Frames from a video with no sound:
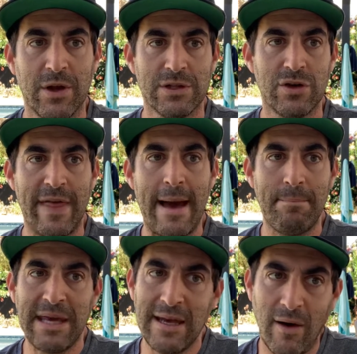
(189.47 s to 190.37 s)
So that
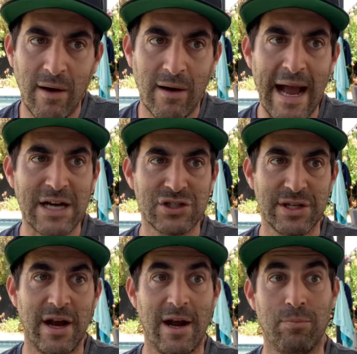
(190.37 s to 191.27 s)
PR actually
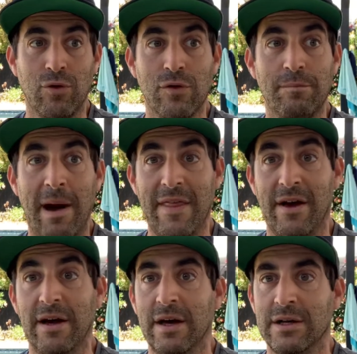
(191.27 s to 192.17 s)
got approved by
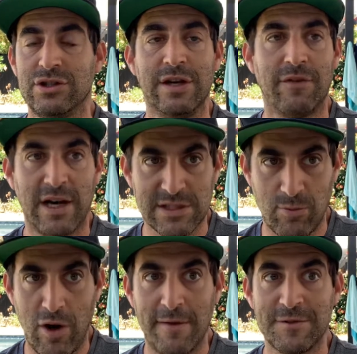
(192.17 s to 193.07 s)
the chief
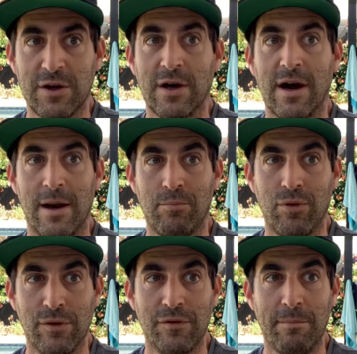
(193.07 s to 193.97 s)
customer officer, it got
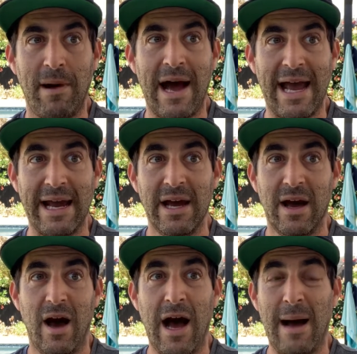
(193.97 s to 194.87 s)
approved by
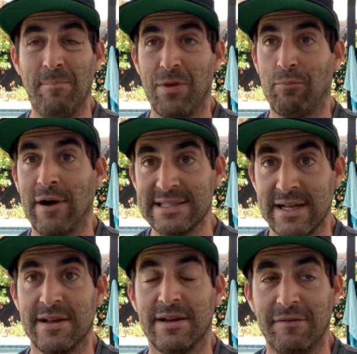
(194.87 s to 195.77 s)
the
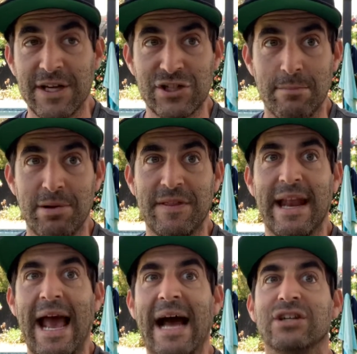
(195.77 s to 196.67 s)
president of the division, but then
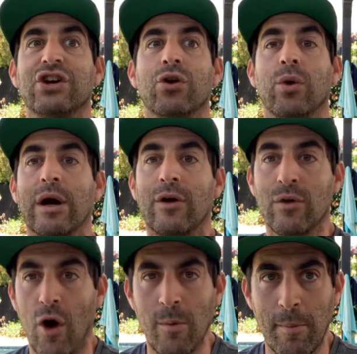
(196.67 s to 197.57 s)
it had to go to a
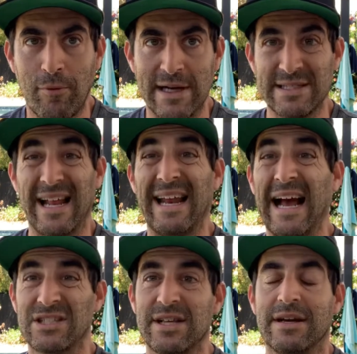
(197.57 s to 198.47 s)
global president and
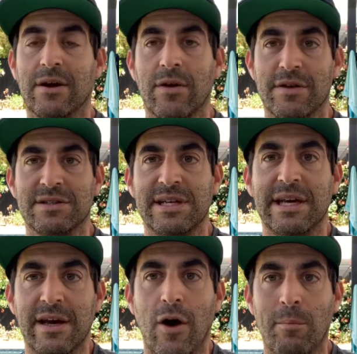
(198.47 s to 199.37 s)
actually had to go to their
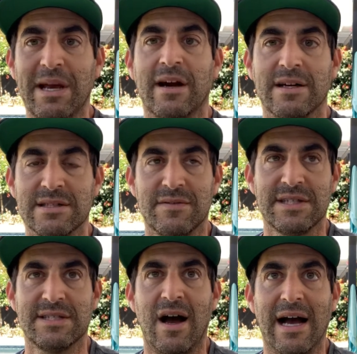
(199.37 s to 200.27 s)
CEO because of the
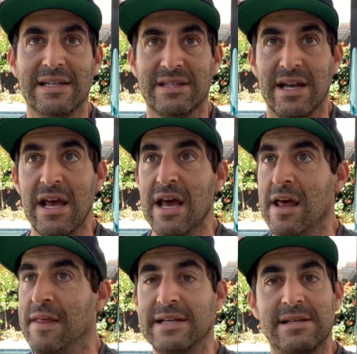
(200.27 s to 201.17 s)
size. And
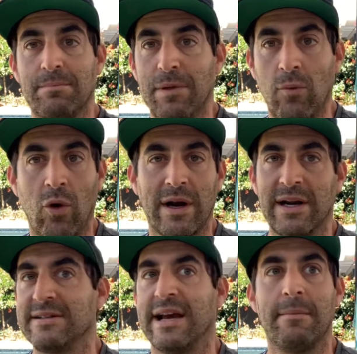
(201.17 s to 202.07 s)
they simply weren't going
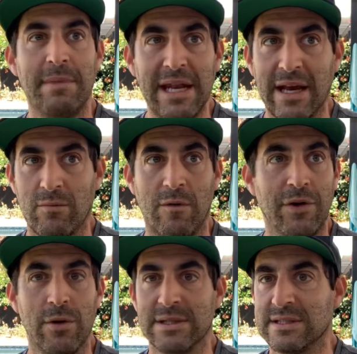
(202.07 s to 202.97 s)
to take a meeting and
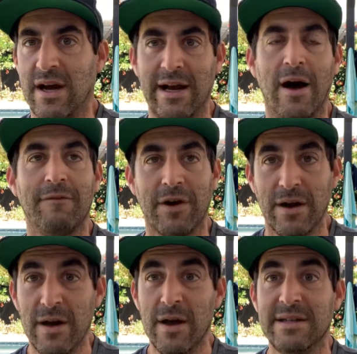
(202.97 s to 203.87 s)
review and sign off on a
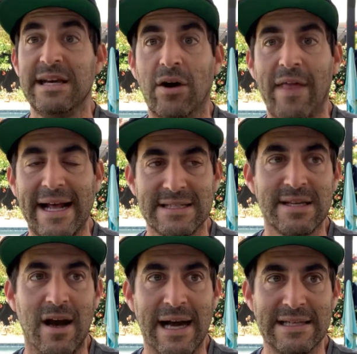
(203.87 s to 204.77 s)
deal that
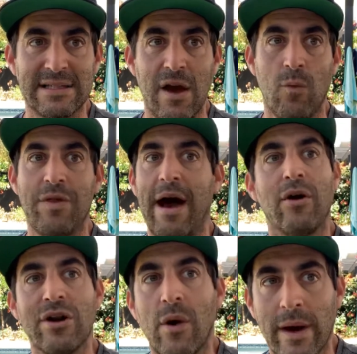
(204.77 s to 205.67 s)
size without
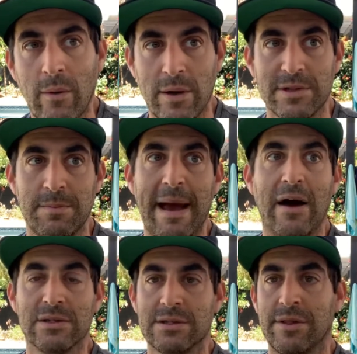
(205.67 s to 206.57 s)
knowing what it was
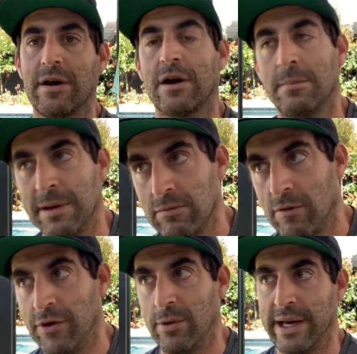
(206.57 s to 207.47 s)
about. So they're going to be
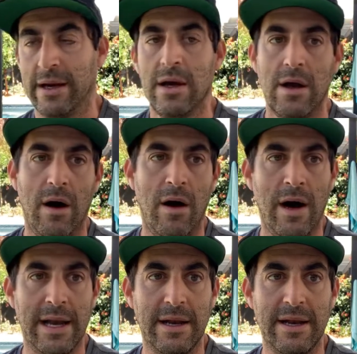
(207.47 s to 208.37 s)
reviewing
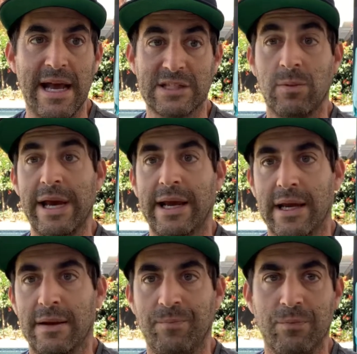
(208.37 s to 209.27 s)
on next week,
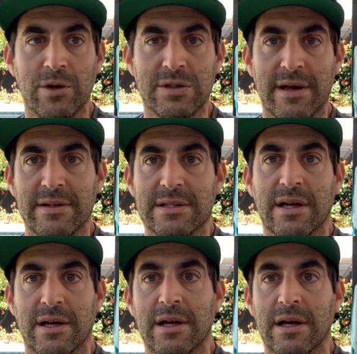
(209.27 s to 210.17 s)
and most likely it's
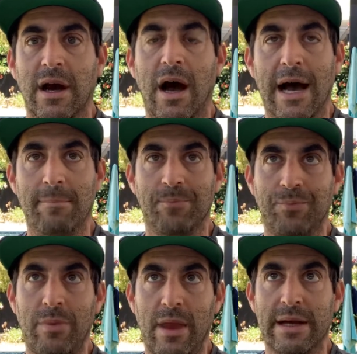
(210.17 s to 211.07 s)
going
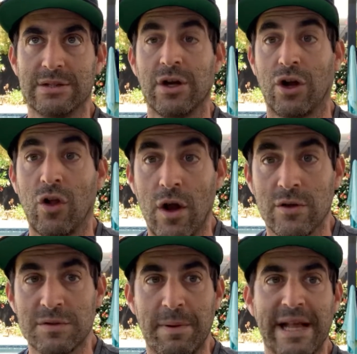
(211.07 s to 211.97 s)
to
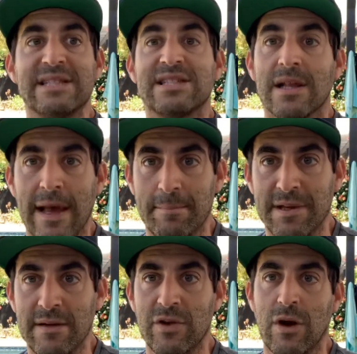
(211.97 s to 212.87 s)
close, but it slipped.
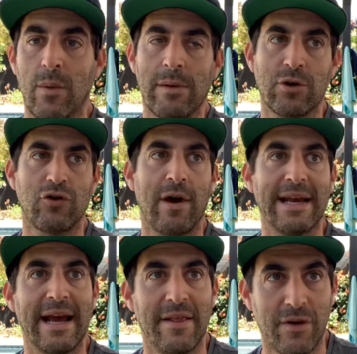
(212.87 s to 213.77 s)
Even though we were trying to
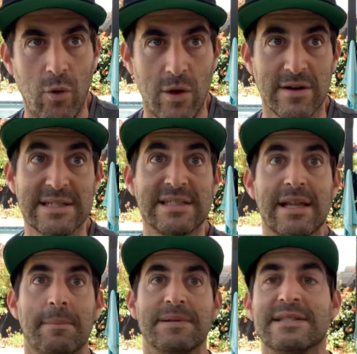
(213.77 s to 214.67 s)
get it in the quarter, it
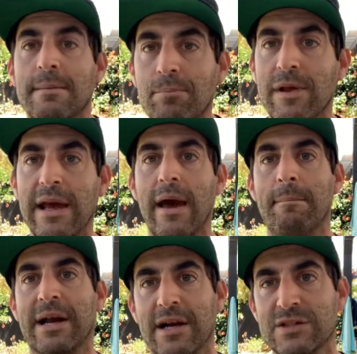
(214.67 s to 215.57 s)
slipped simply
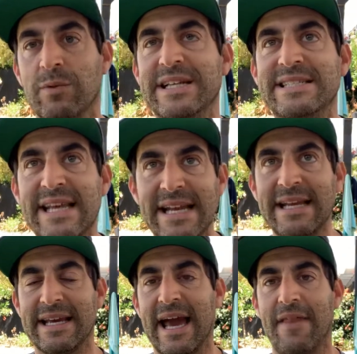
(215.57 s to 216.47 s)
because we
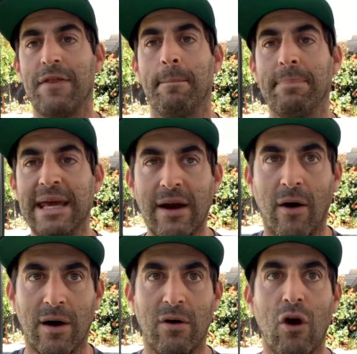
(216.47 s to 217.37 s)
didn't get the
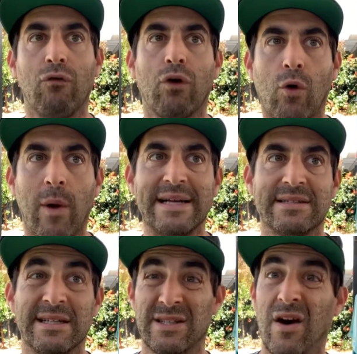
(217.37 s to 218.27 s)
PR request
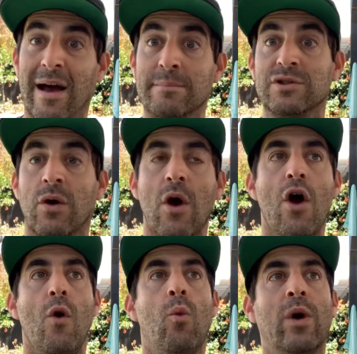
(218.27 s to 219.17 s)
in time. So
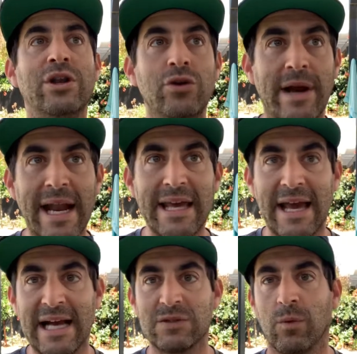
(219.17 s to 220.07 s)
when you get a
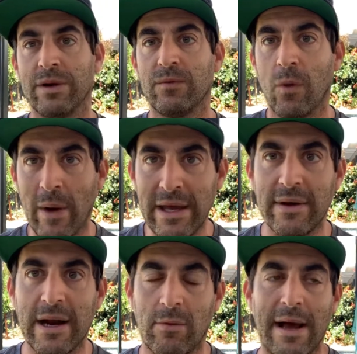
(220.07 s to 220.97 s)
yes, the way you
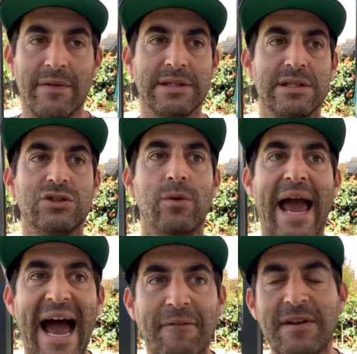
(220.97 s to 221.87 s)
get around this is you
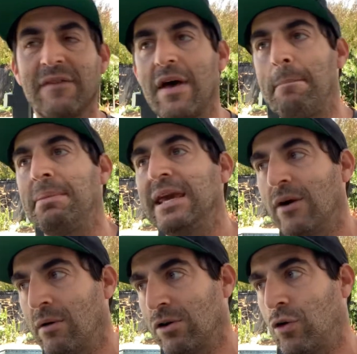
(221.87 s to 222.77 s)
have to have that
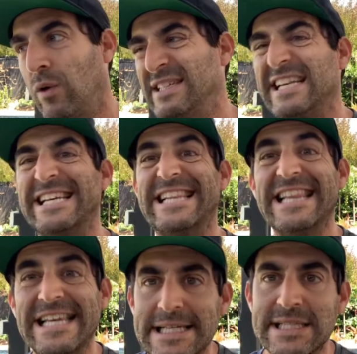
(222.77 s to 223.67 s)
PR request at
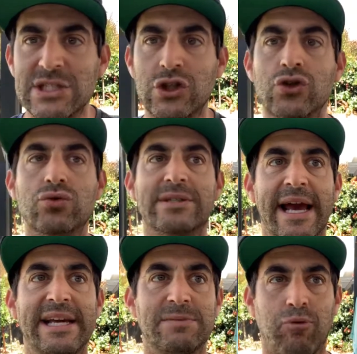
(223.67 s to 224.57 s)
least 2
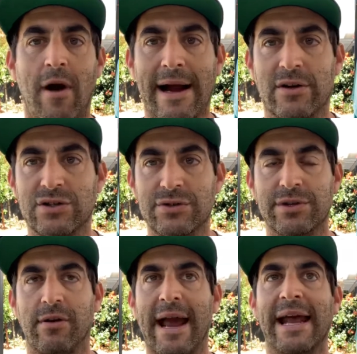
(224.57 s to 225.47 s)
days prior to
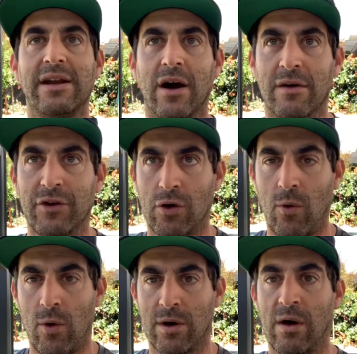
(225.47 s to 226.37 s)
your end of your
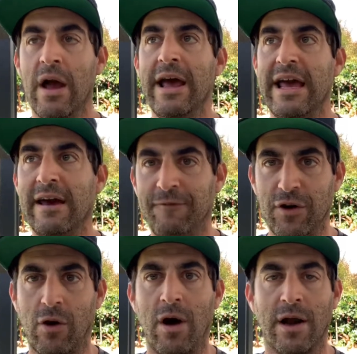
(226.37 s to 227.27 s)
quarter if
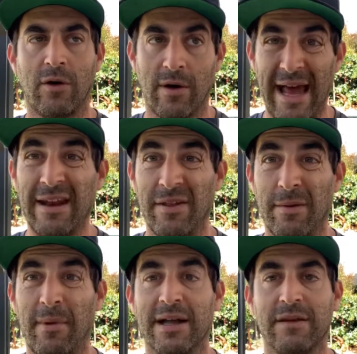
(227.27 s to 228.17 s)
you're on, or end of the
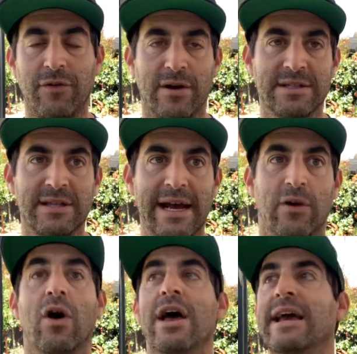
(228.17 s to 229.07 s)
month if you're on a cycle.